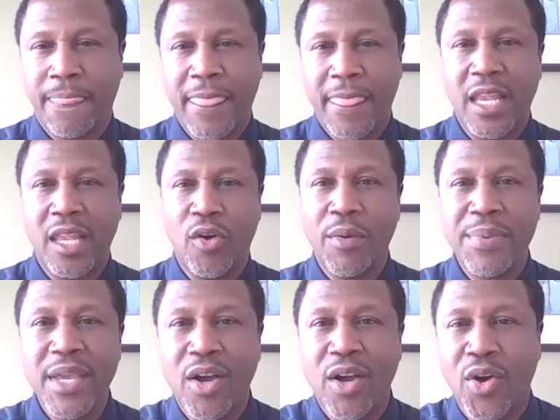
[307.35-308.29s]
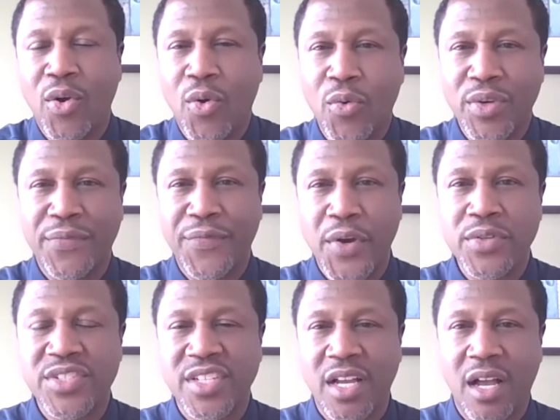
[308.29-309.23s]
And lo and behold, the
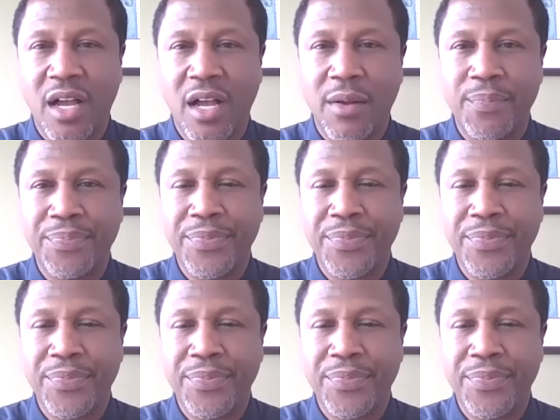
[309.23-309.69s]
first job,